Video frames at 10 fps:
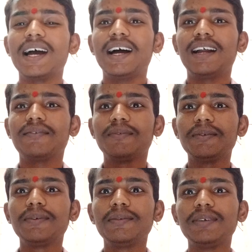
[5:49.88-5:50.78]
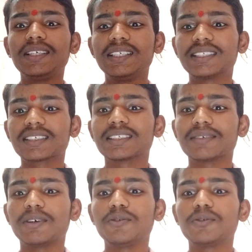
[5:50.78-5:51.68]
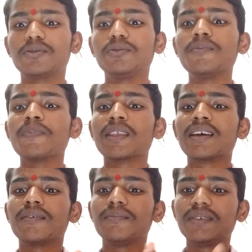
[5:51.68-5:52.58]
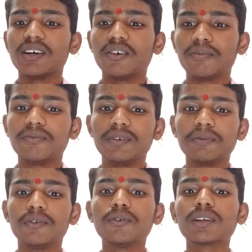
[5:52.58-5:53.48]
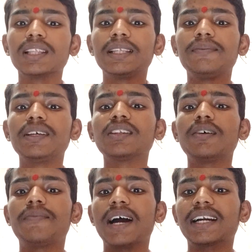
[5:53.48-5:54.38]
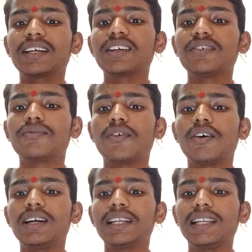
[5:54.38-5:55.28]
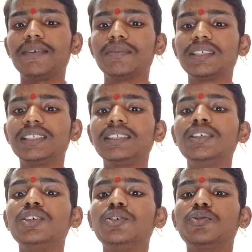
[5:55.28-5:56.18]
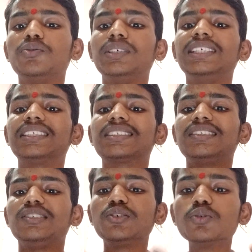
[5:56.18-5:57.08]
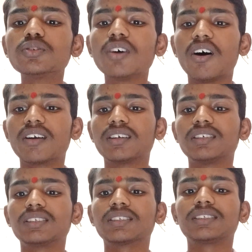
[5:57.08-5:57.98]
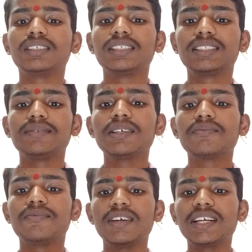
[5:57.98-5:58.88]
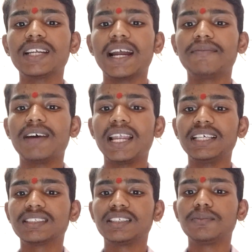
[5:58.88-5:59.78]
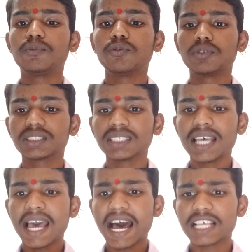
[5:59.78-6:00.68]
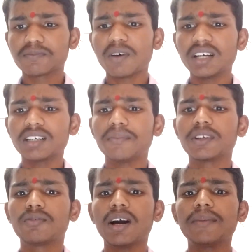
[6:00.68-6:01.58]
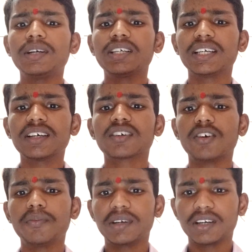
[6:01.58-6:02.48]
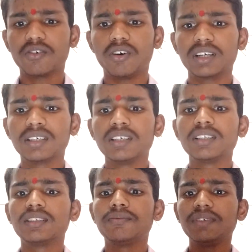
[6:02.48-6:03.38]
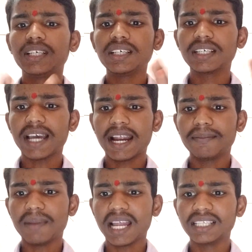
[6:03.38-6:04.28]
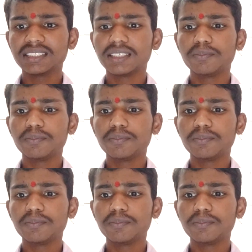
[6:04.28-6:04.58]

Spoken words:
and we will be discuss about to before leaving the factory for delivery to its new owners receiving weight and balance reports as part of requirement aircraft record. The weight and balance